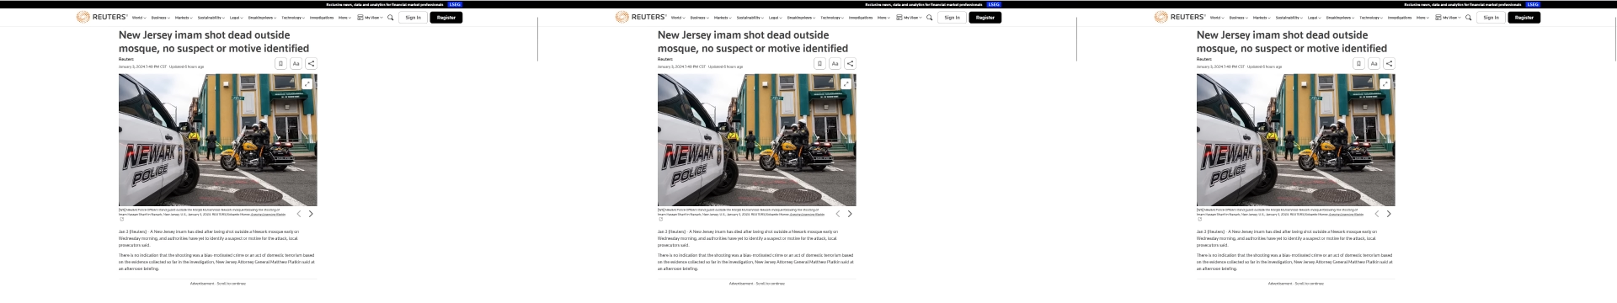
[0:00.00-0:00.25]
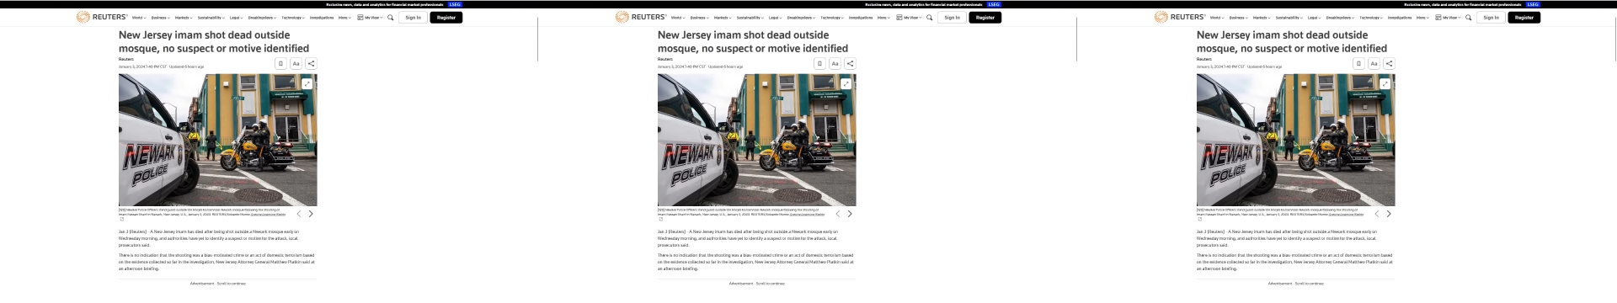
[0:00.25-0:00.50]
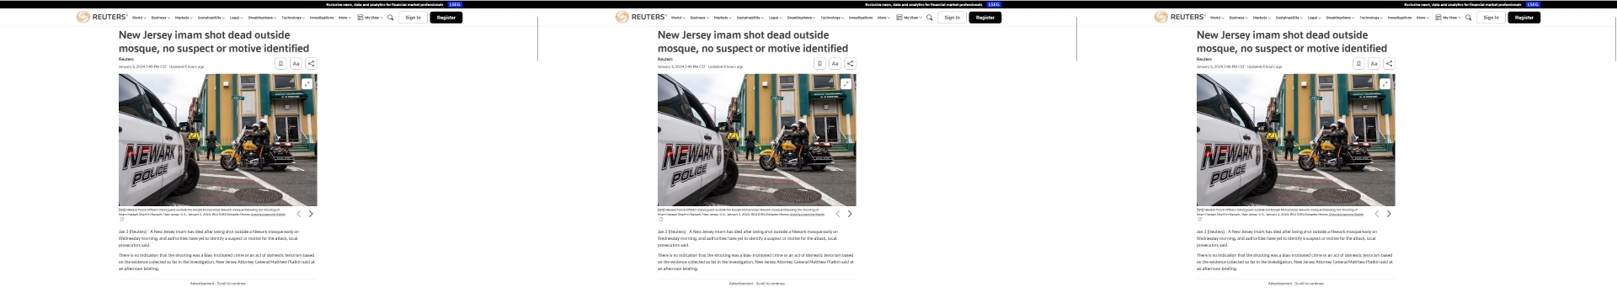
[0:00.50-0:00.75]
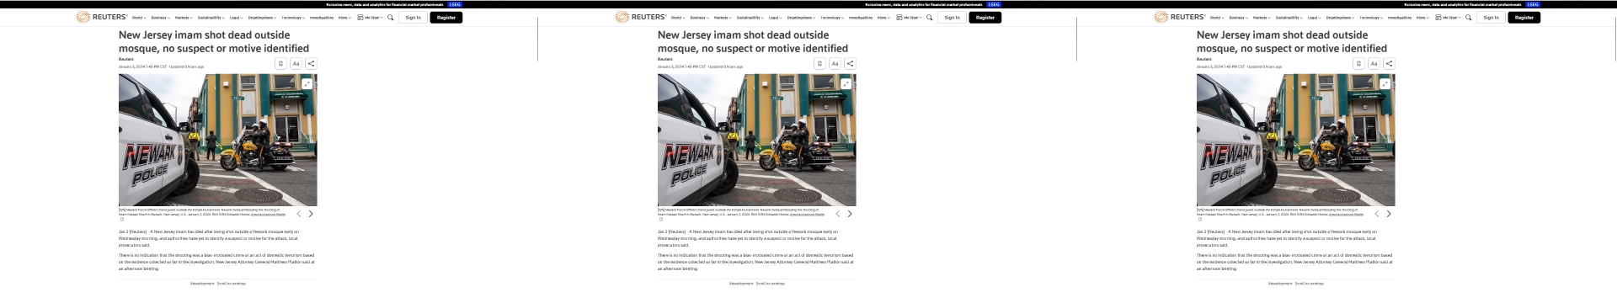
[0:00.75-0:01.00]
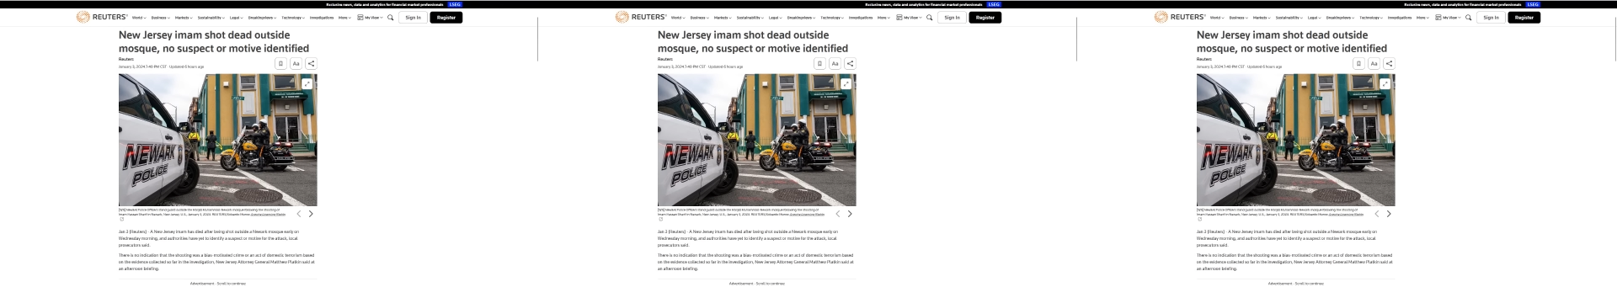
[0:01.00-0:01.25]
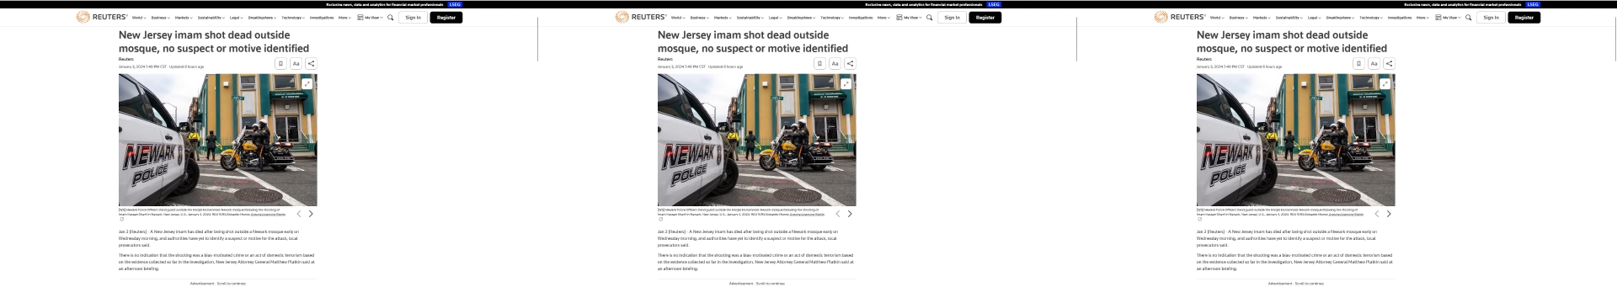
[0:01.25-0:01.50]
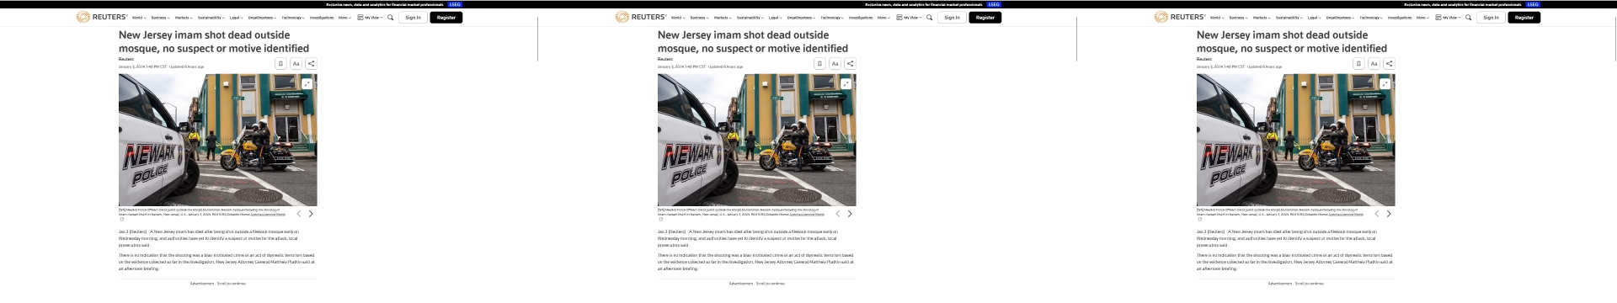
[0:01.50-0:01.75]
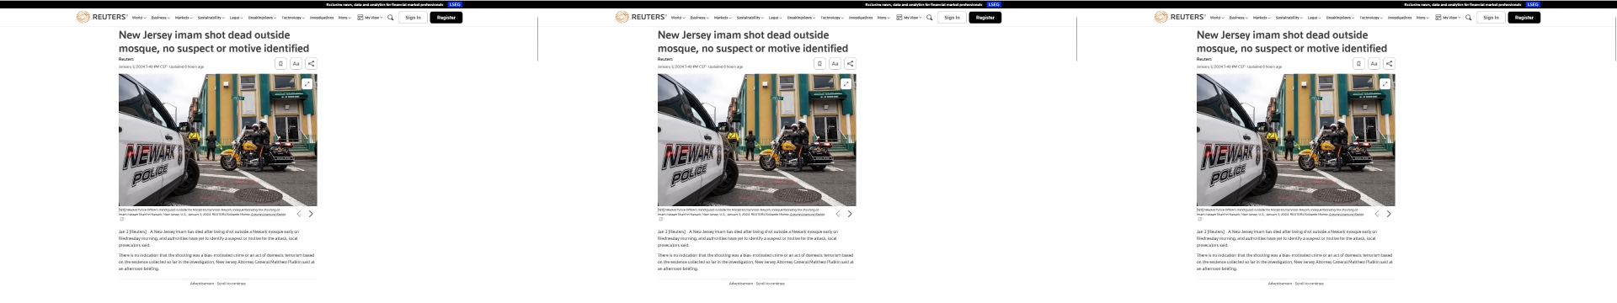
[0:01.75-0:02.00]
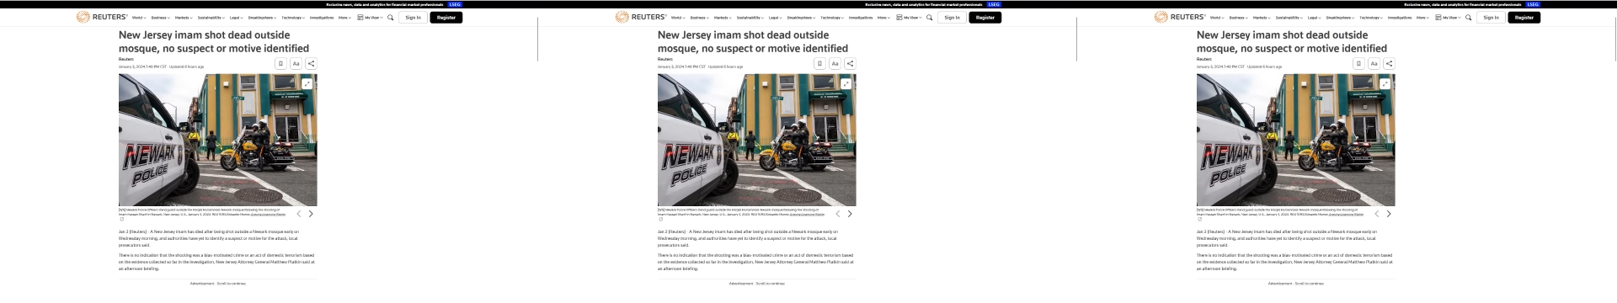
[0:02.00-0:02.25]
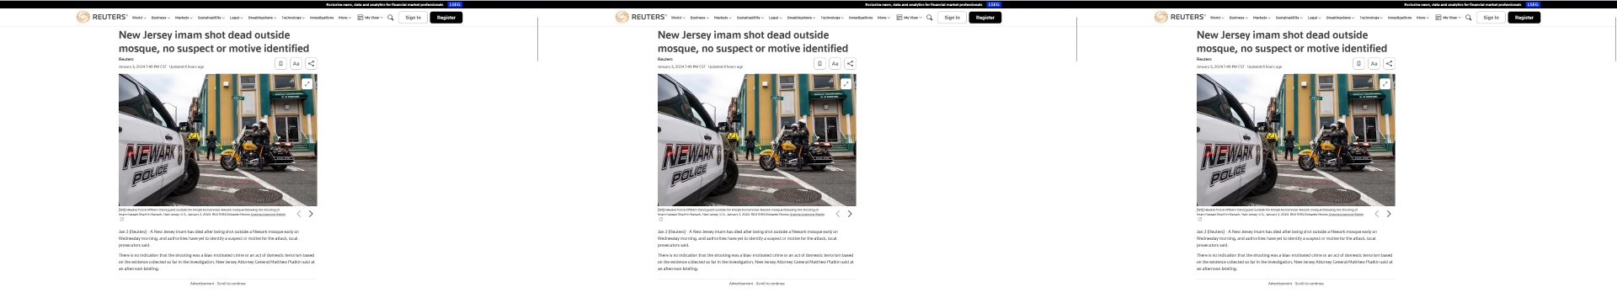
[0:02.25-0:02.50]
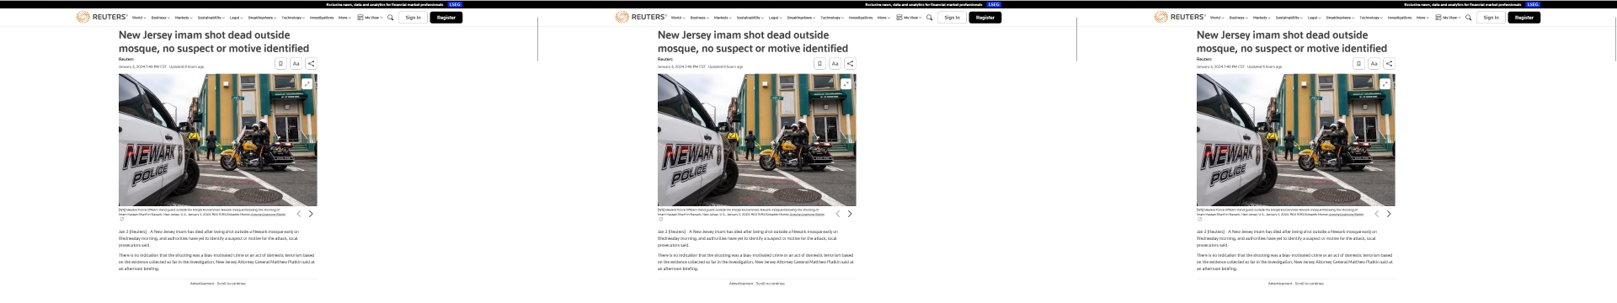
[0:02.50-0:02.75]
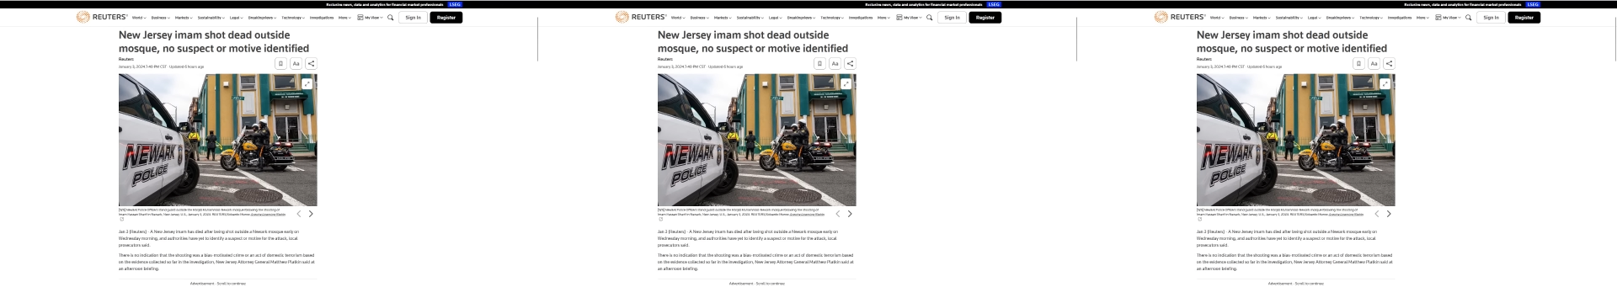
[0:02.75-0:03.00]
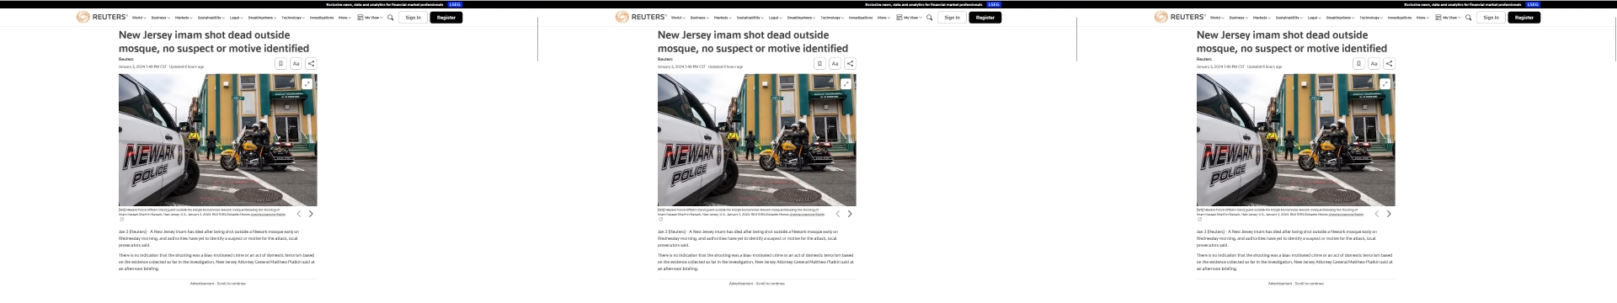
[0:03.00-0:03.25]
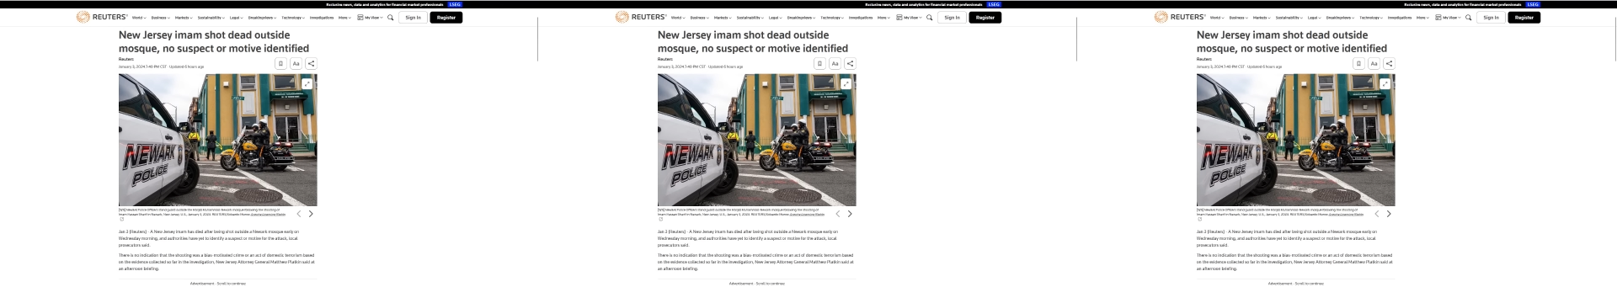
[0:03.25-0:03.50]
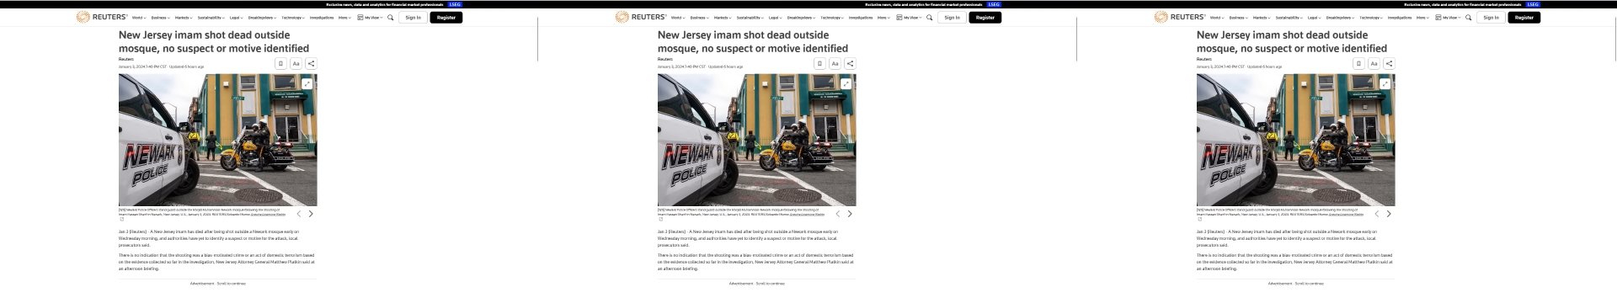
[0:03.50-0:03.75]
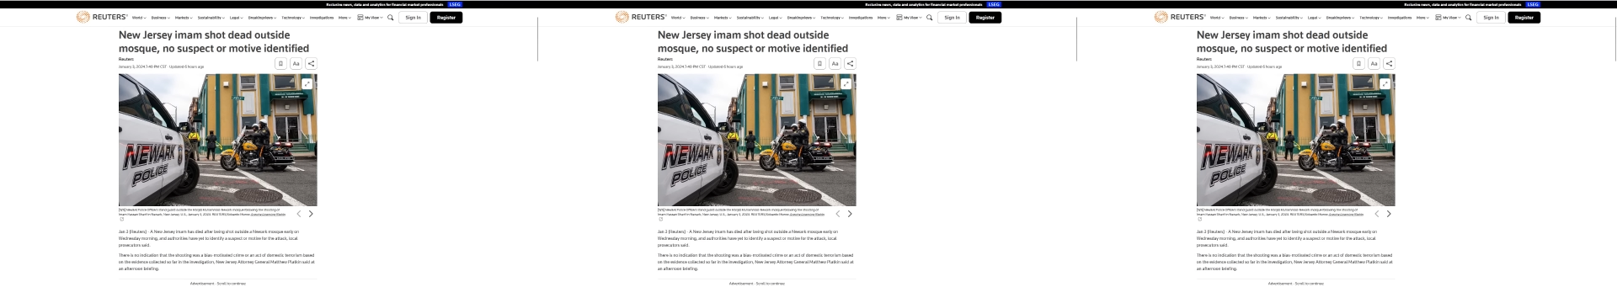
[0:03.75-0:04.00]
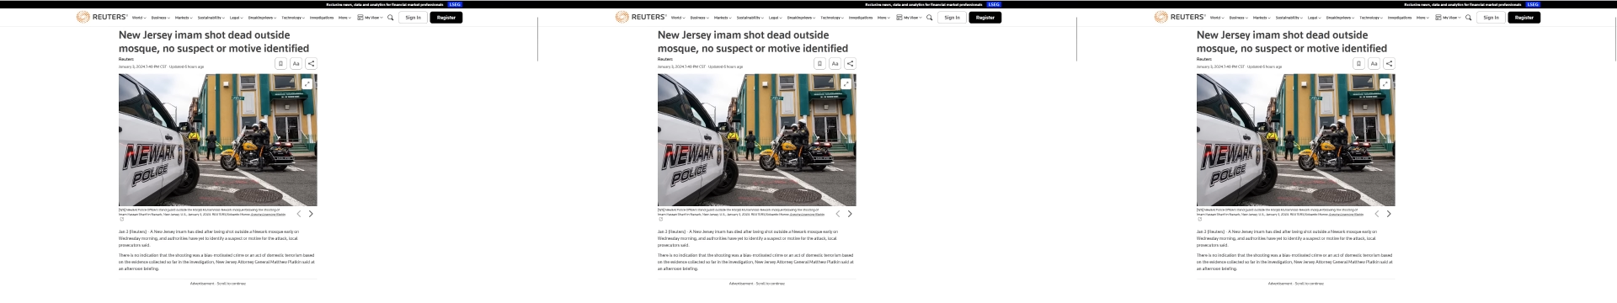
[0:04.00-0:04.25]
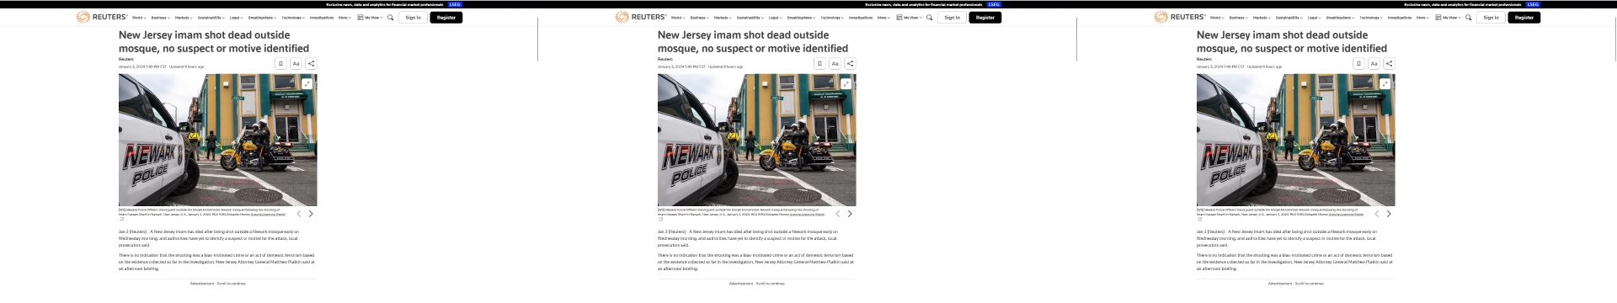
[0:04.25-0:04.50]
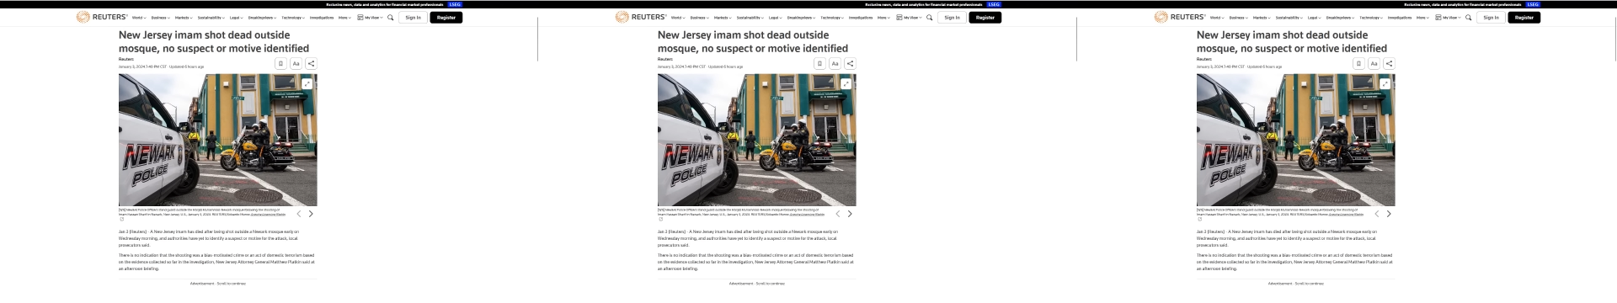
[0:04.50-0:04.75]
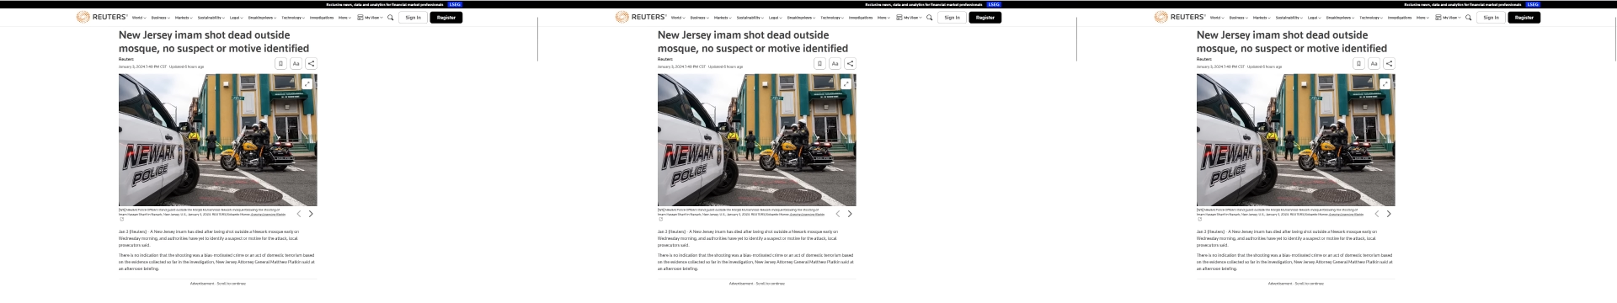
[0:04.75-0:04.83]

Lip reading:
No face is visible, so there are no lips to read.